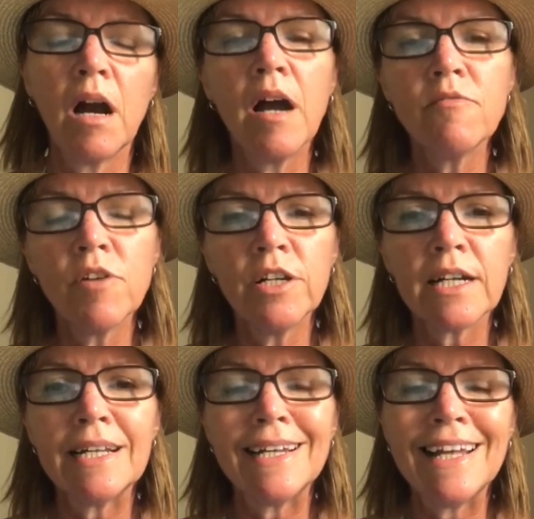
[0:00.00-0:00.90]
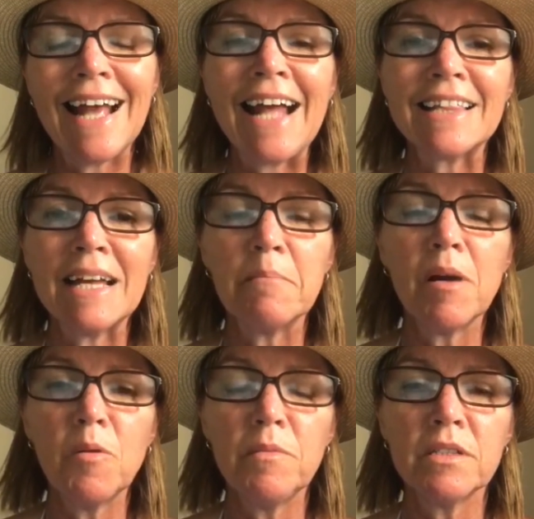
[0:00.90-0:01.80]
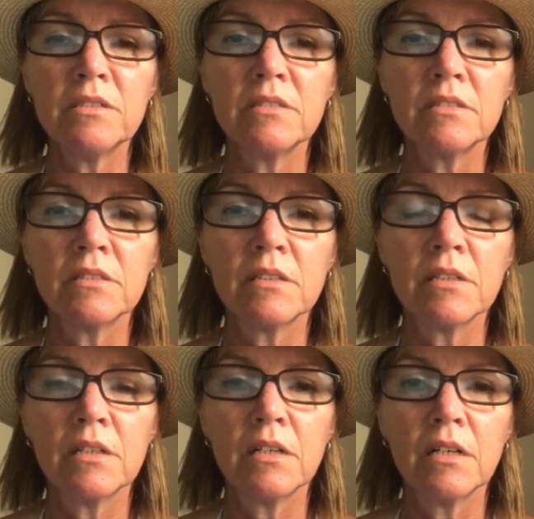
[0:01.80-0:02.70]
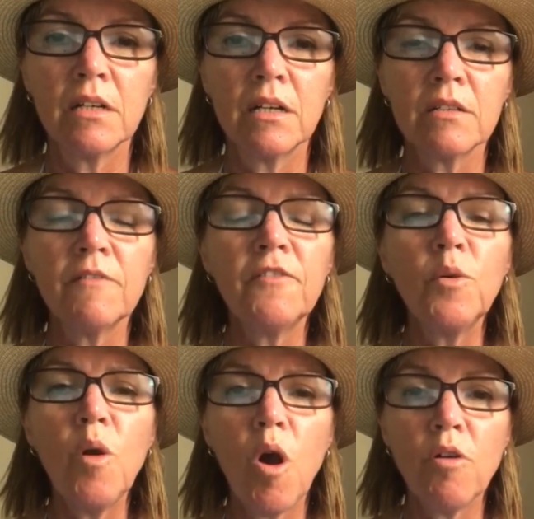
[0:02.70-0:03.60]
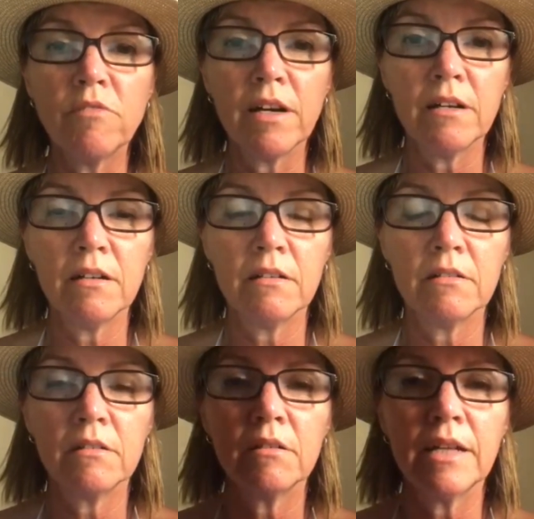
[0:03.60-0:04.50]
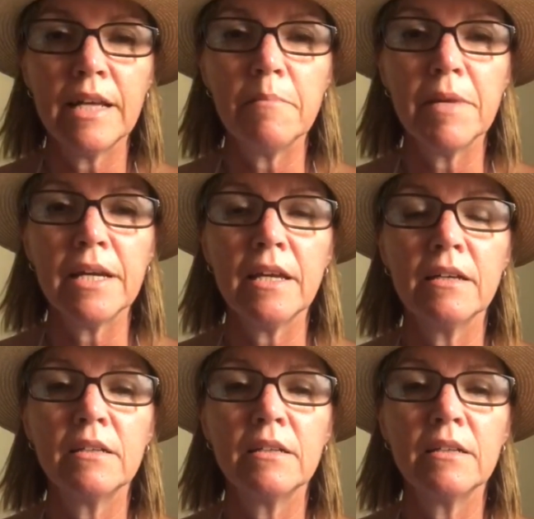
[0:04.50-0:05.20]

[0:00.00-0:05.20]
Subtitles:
Ironically, at that moment, the full horror hit me.